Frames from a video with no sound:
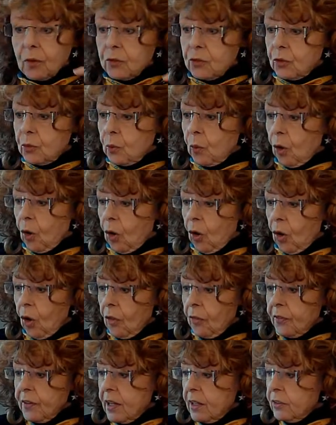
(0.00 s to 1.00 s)
to
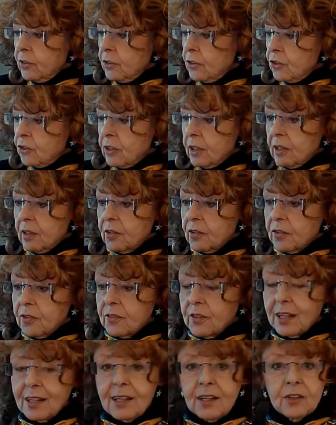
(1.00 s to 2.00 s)
all the
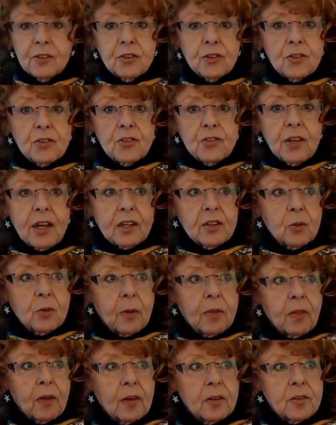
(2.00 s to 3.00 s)
energies that intersect
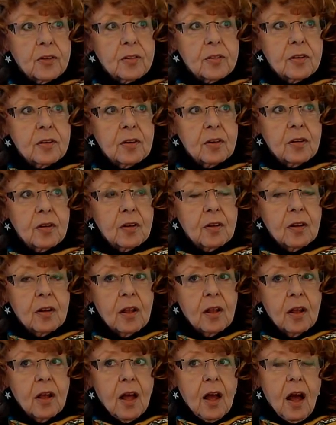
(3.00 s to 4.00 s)
with us,
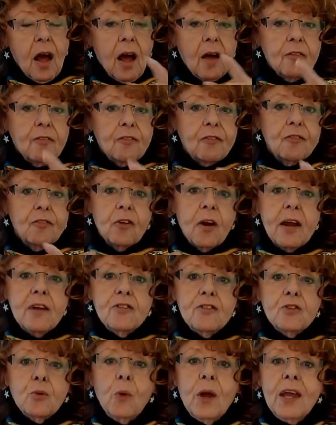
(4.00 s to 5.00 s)
a
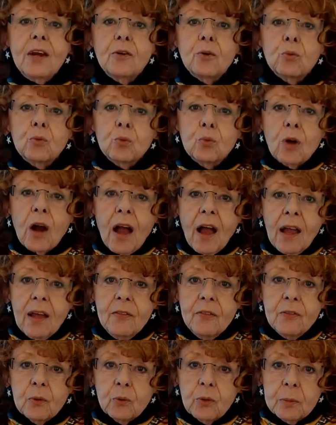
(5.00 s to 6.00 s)
fresh way to
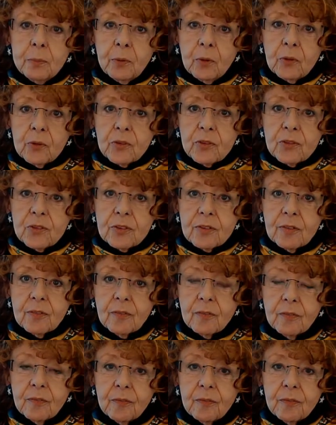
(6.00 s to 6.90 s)
ride the ripples